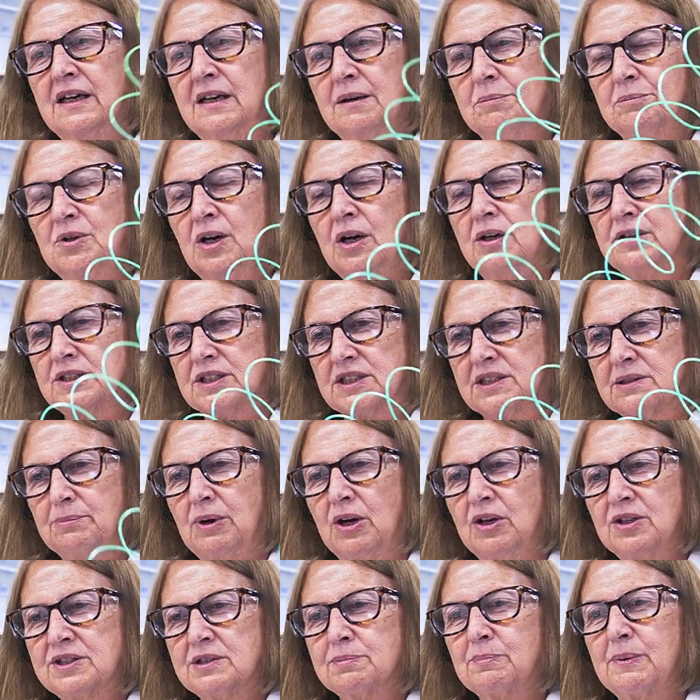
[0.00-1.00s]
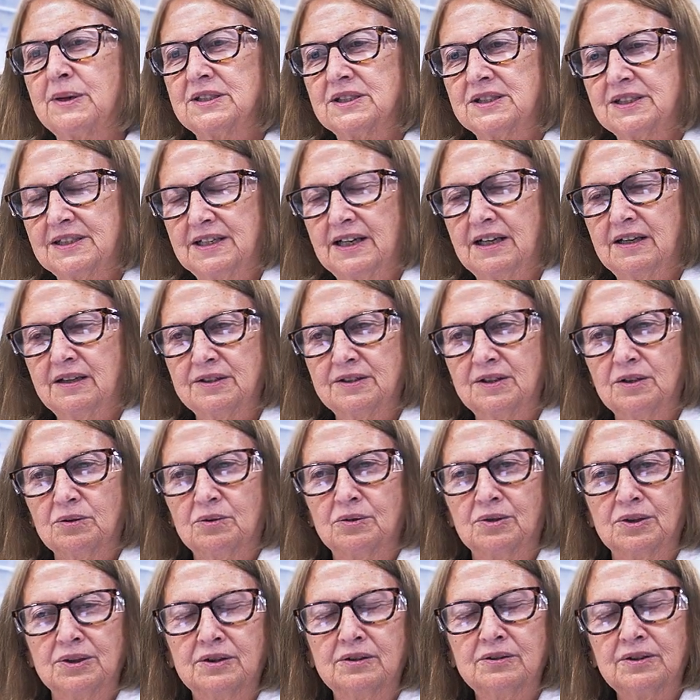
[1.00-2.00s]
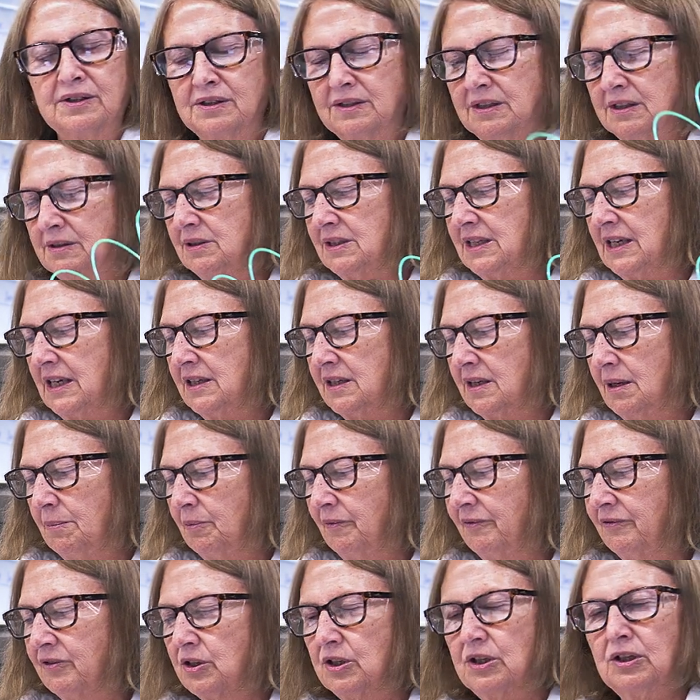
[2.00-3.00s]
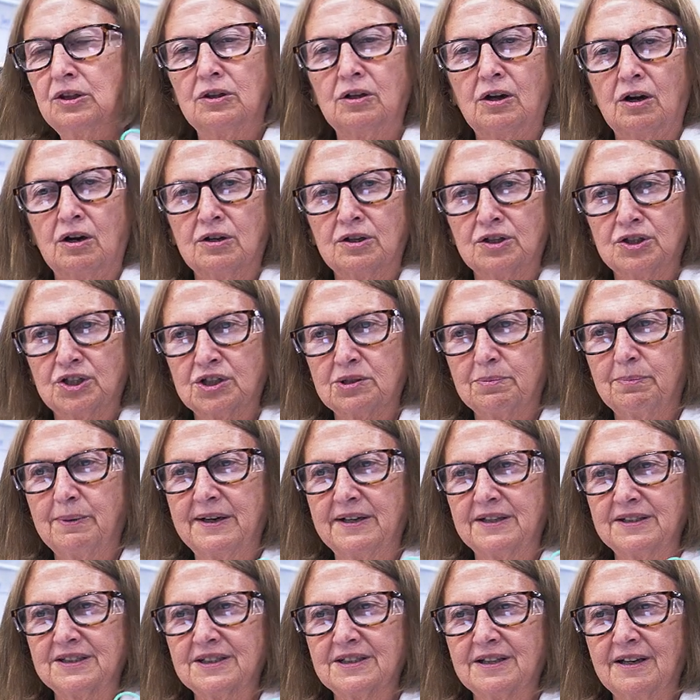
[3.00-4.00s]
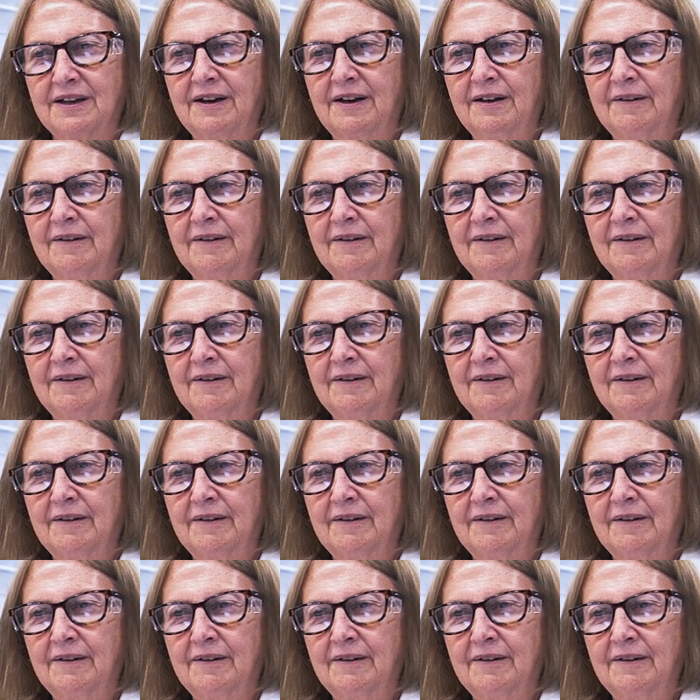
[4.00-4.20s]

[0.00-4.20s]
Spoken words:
up not a small space now in the oil, they can take up a very large space.